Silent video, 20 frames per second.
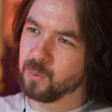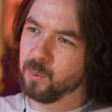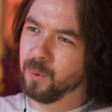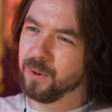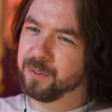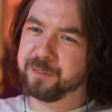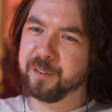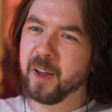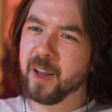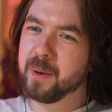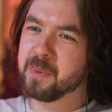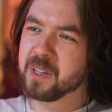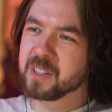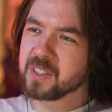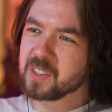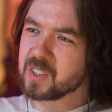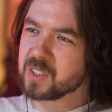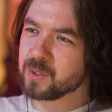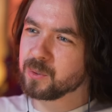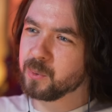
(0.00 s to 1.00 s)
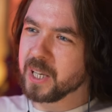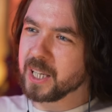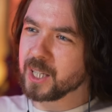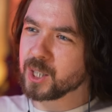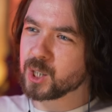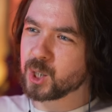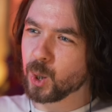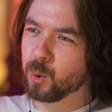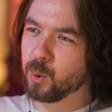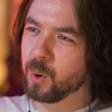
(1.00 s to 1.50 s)
we're famous. We
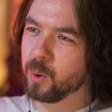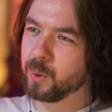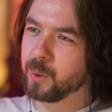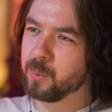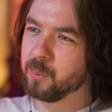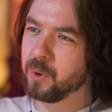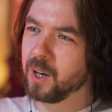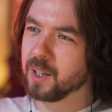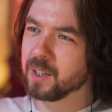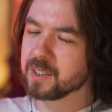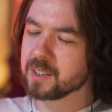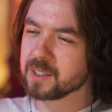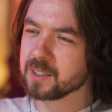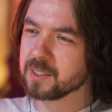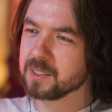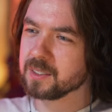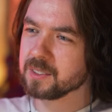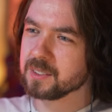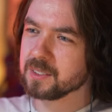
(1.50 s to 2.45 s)
can do what we want.